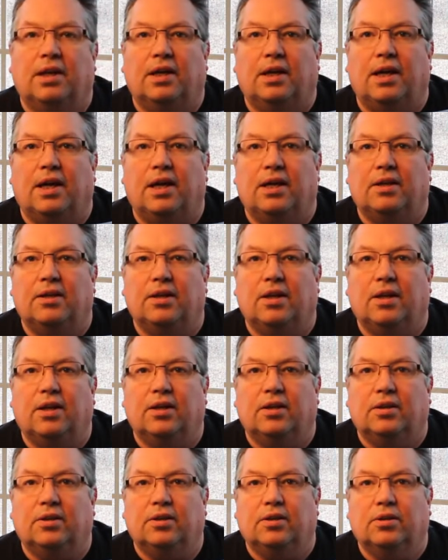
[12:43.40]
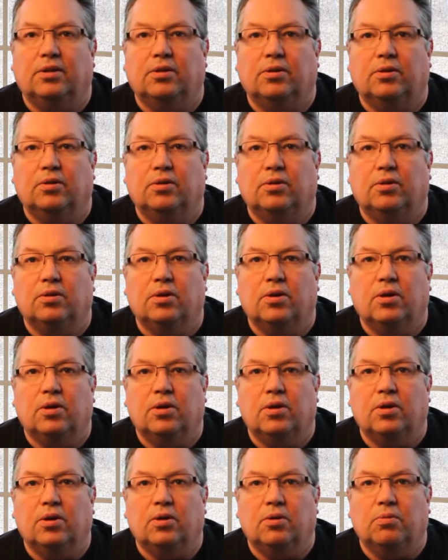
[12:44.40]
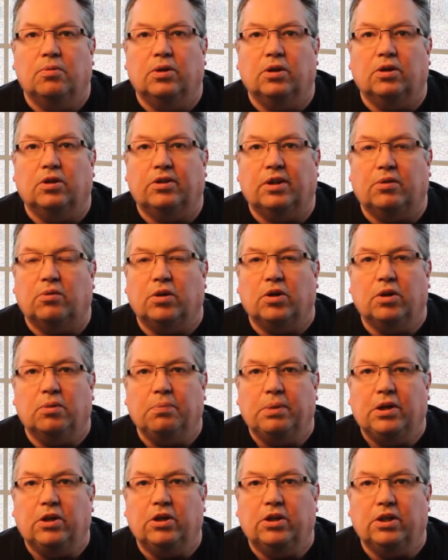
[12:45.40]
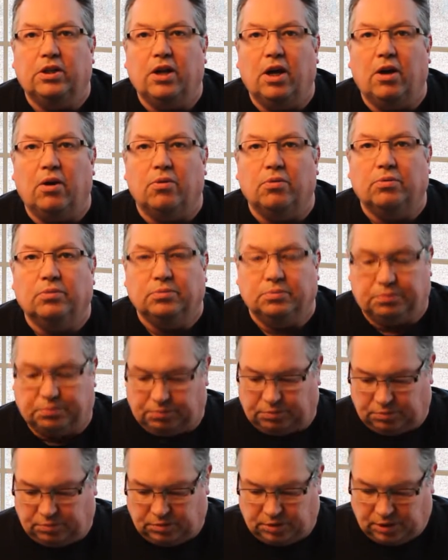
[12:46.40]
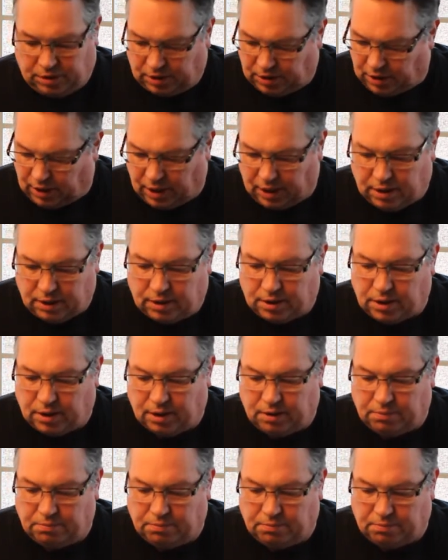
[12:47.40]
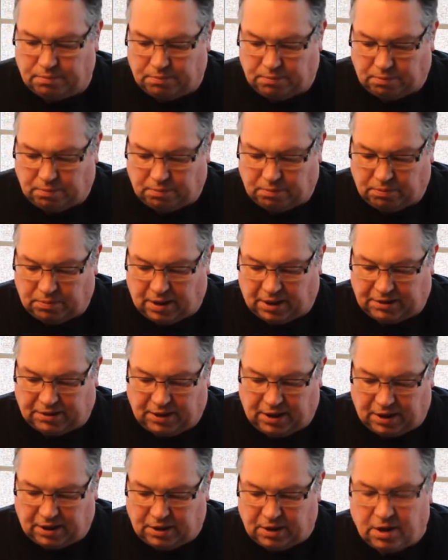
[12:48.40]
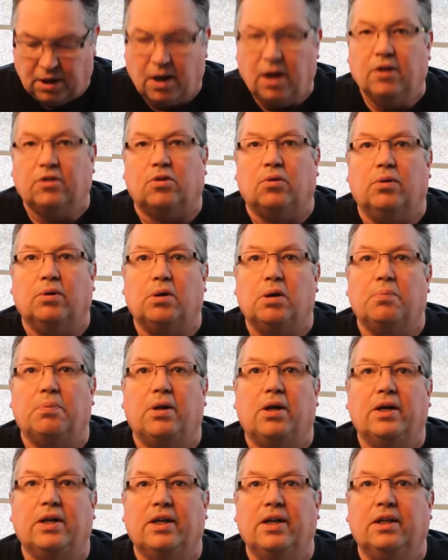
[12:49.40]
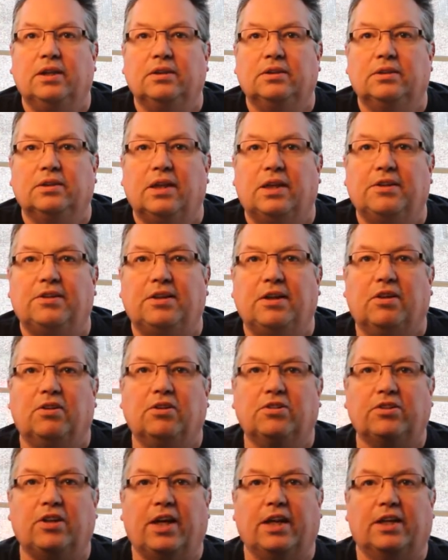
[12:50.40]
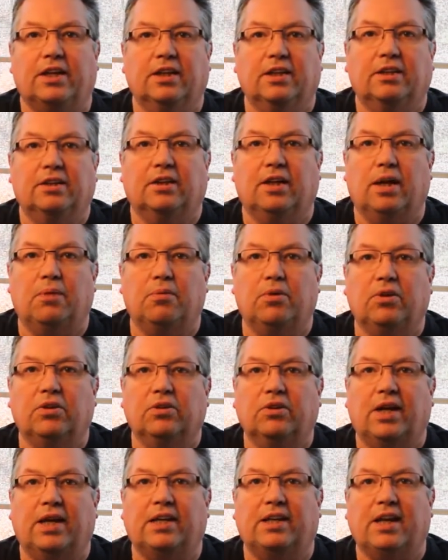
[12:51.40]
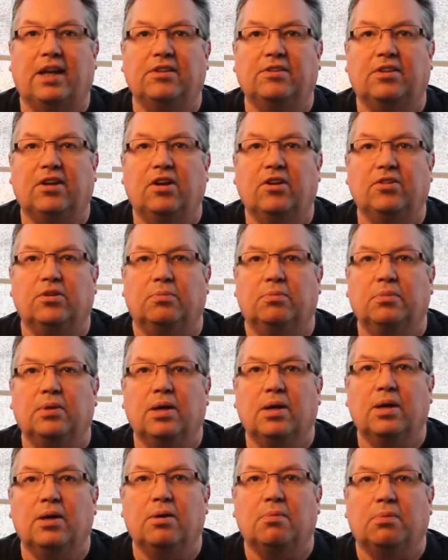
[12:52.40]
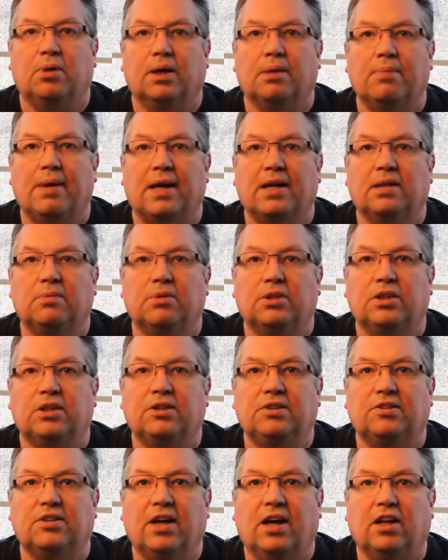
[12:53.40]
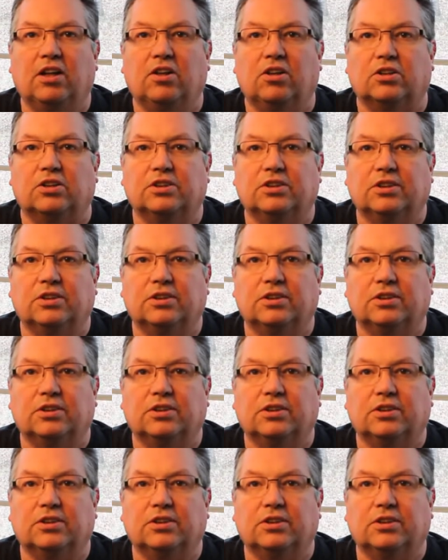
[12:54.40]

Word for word: And uh, we're, we're going to be good to go. And uh, that's it. So going to plug it in and see how it looks like and we'll take it downstairs and plug it back in the machine and see how it looks.